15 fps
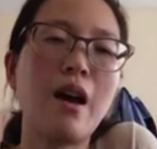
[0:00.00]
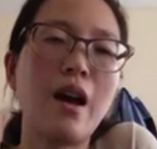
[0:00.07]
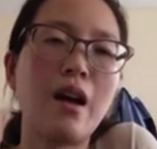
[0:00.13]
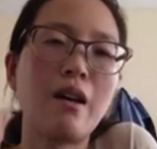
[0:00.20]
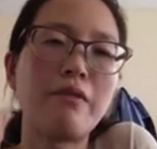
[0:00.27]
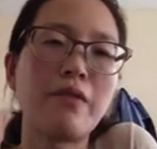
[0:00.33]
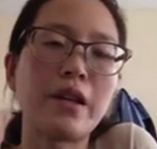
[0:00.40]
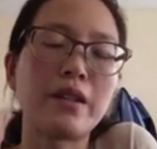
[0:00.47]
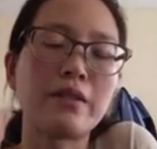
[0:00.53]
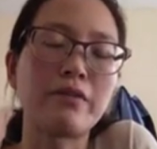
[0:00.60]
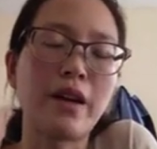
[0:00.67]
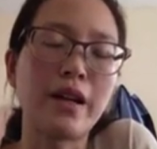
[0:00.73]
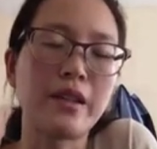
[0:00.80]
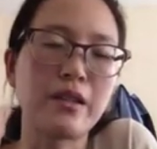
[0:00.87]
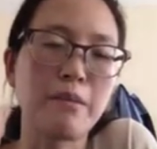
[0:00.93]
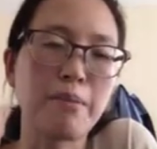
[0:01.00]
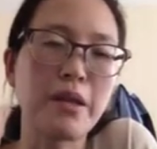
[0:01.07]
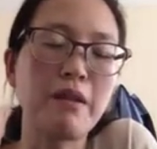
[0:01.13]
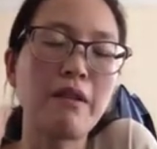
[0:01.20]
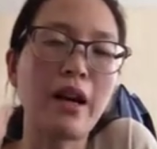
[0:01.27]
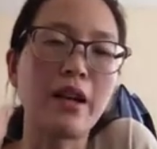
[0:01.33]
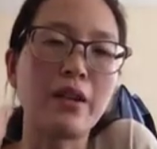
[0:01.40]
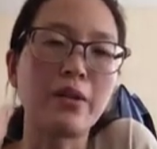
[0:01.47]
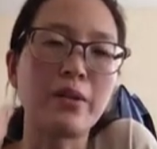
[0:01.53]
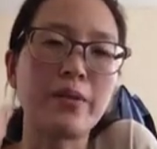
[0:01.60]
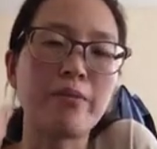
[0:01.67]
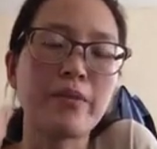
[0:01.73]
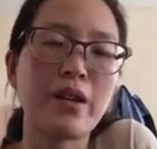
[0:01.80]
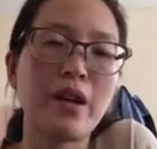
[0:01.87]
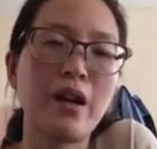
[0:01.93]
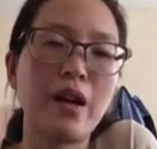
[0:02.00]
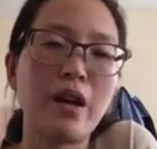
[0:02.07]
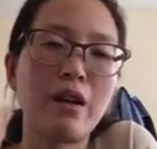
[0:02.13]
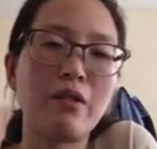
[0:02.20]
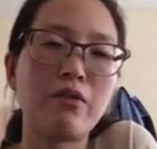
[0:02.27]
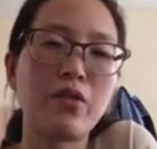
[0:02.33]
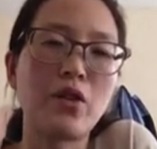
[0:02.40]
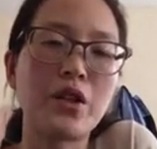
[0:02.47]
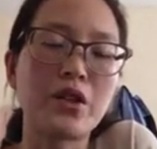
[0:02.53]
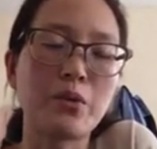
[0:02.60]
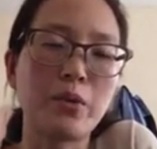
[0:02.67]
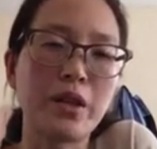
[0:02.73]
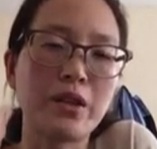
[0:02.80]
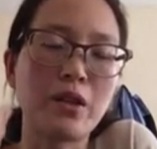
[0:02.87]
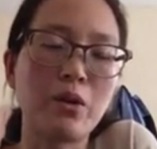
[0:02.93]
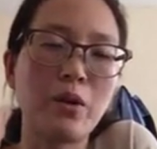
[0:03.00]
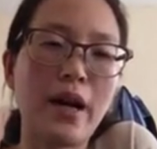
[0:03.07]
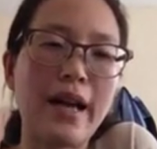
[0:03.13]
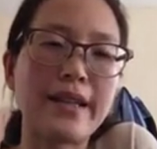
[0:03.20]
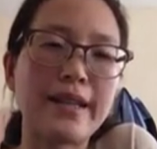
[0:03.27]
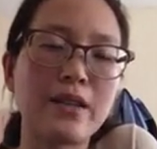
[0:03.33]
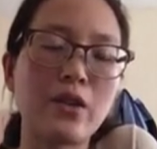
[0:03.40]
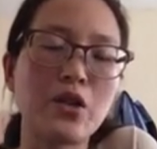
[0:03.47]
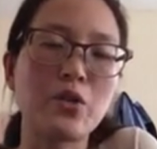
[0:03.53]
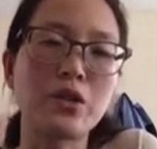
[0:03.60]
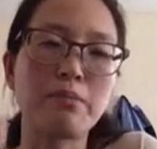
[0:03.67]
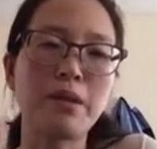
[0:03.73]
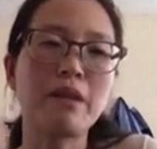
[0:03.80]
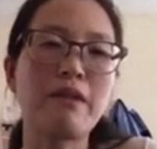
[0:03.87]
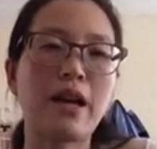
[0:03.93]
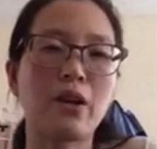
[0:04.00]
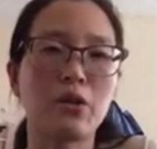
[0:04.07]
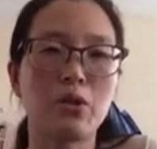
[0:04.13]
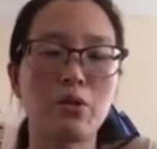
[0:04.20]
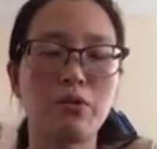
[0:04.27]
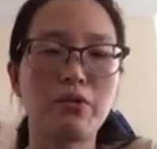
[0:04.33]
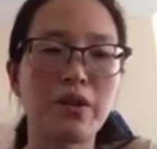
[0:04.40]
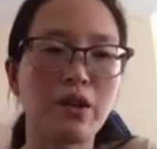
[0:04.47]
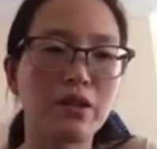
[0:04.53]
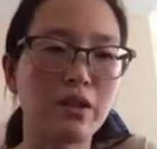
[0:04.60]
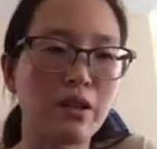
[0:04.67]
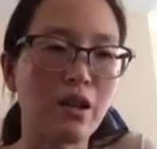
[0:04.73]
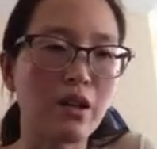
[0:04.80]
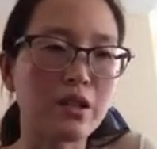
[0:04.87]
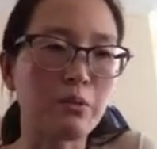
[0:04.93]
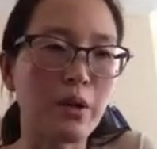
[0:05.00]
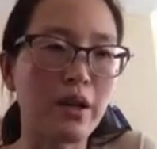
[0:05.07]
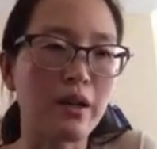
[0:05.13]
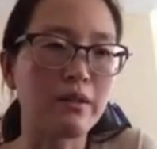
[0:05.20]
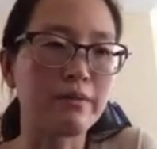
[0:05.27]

find the p-value for each window, and you can use p-value to filter as well.